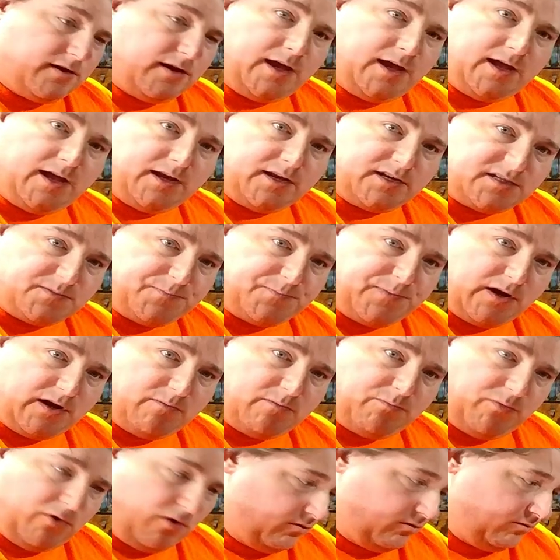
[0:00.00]
And a
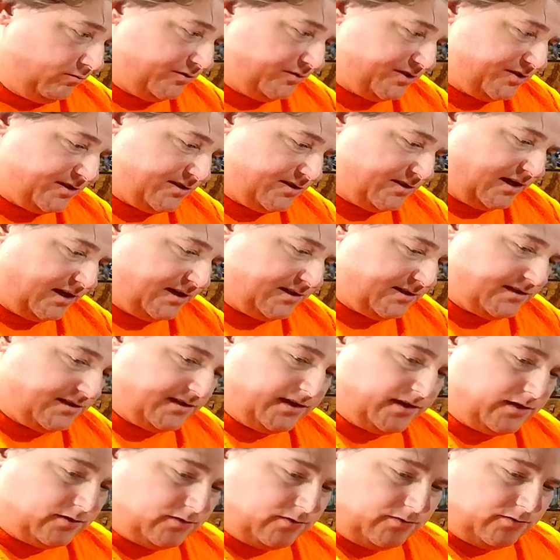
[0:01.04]
spare bolt, which is nice that
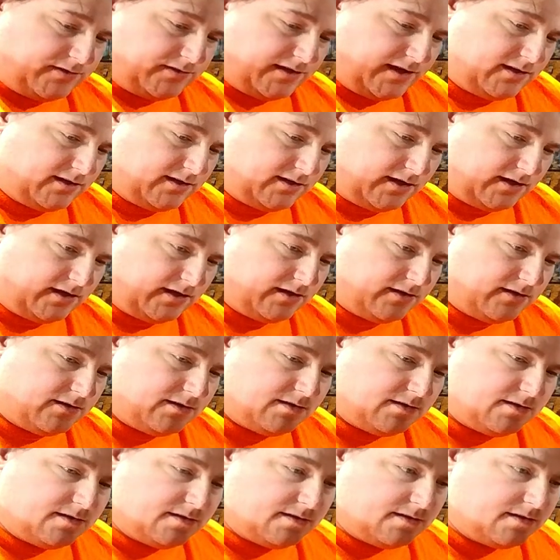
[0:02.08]
they include that.